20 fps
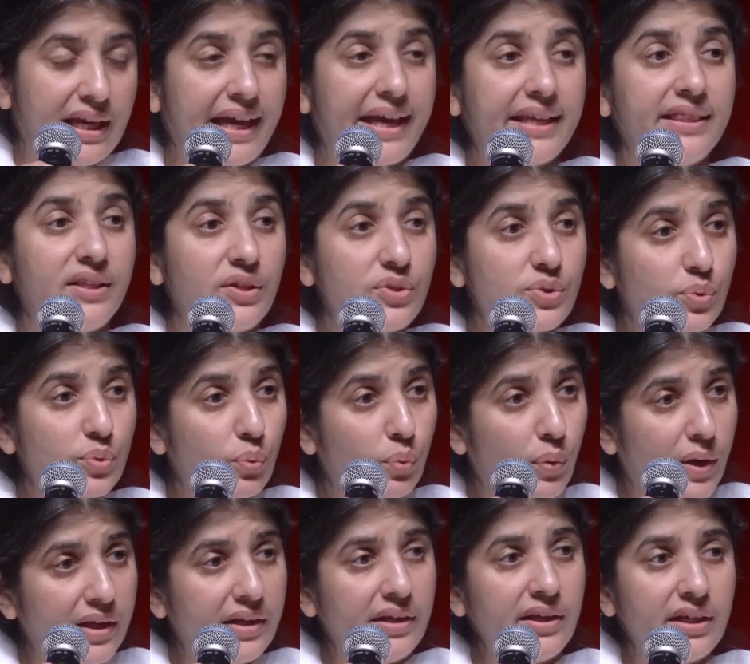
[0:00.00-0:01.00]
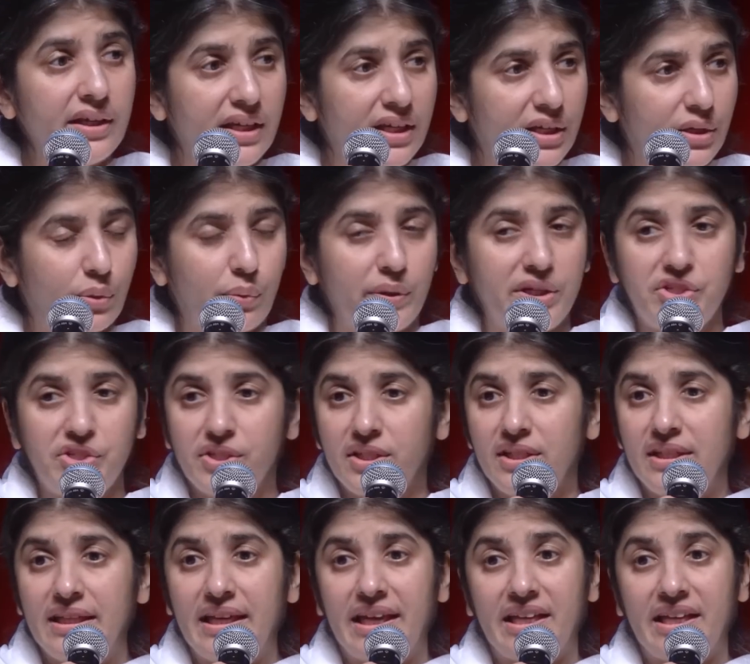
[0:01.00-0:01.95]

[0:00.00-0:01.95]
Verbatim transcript: And this one equation